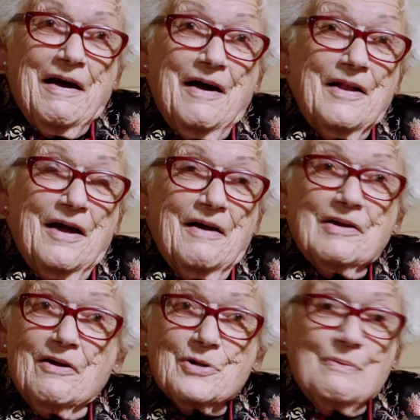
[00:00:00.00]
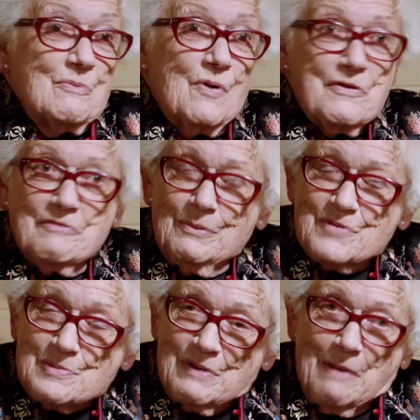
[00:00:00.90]
And I can't remember what the film
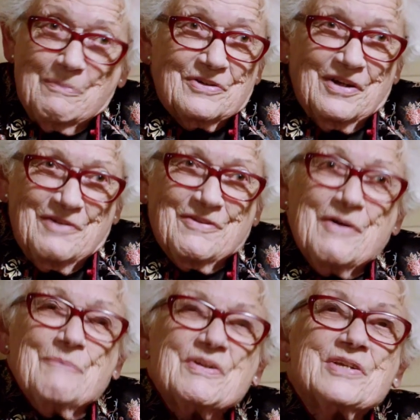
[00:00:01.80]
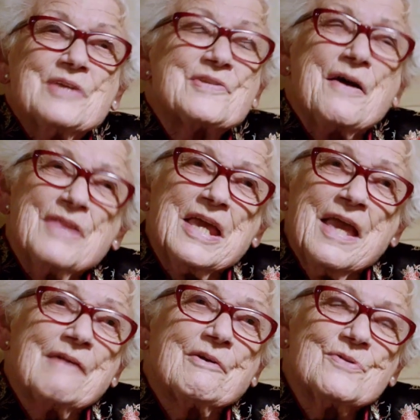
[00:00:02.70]
was about, but I think
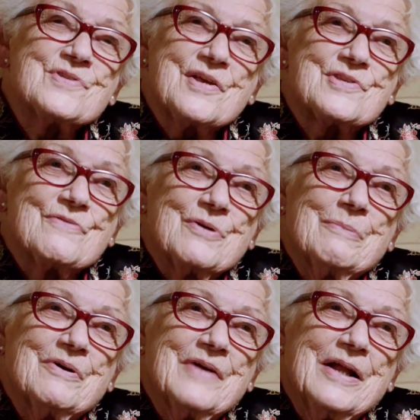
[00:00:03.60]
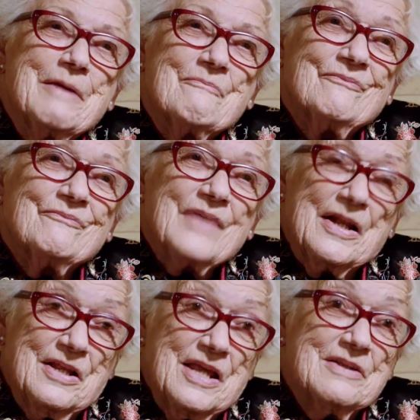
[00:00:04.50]
he had a good sense of humour, really.
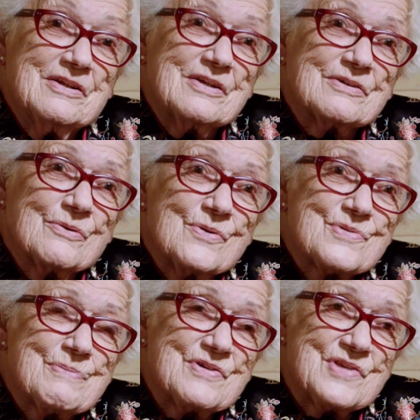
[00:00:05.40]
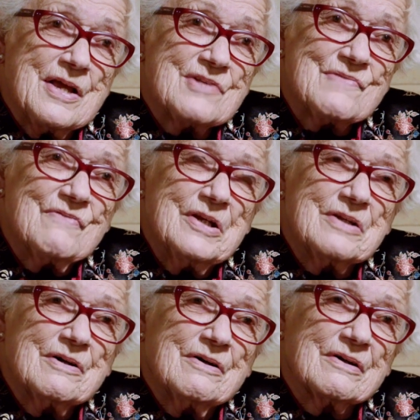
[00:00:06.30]
And he needed it, of course, because he had some very
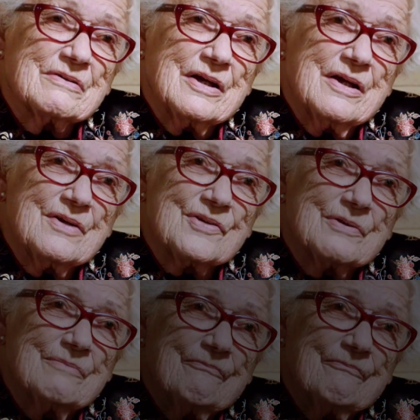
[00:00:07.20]
dark days.